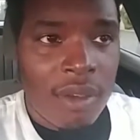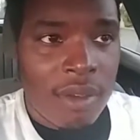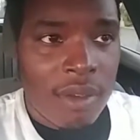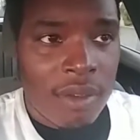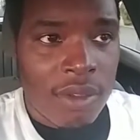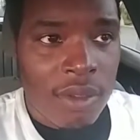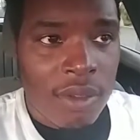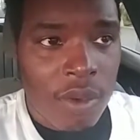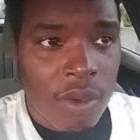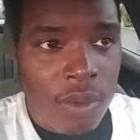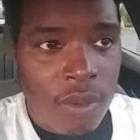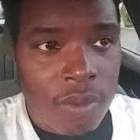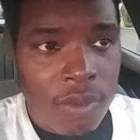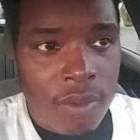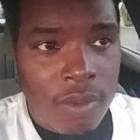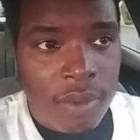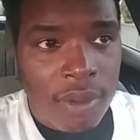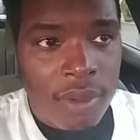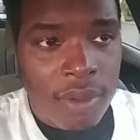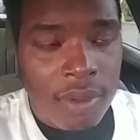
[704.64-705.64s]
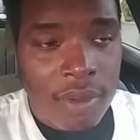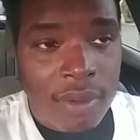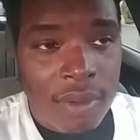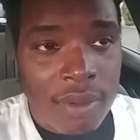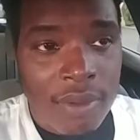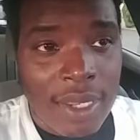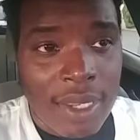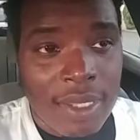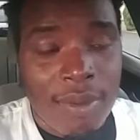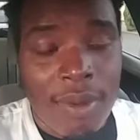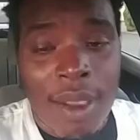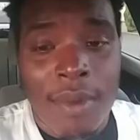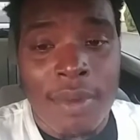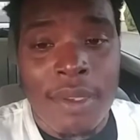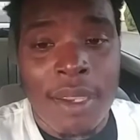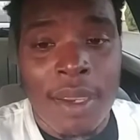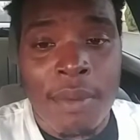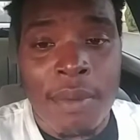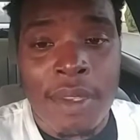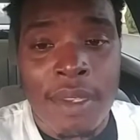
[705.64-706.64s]
So that's why I
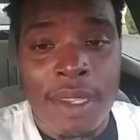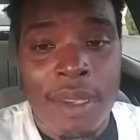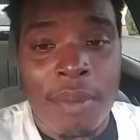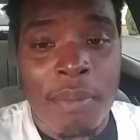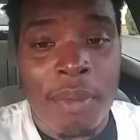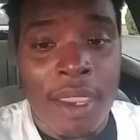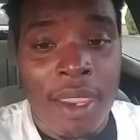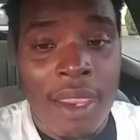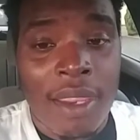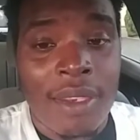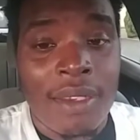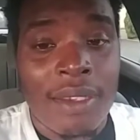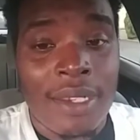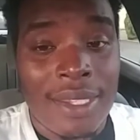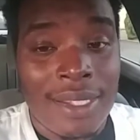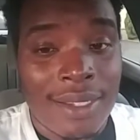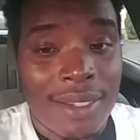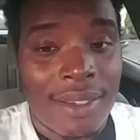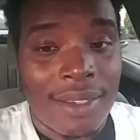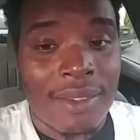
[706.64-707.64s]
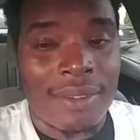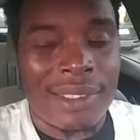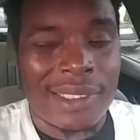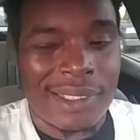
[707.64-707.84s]
was able to get paid decent.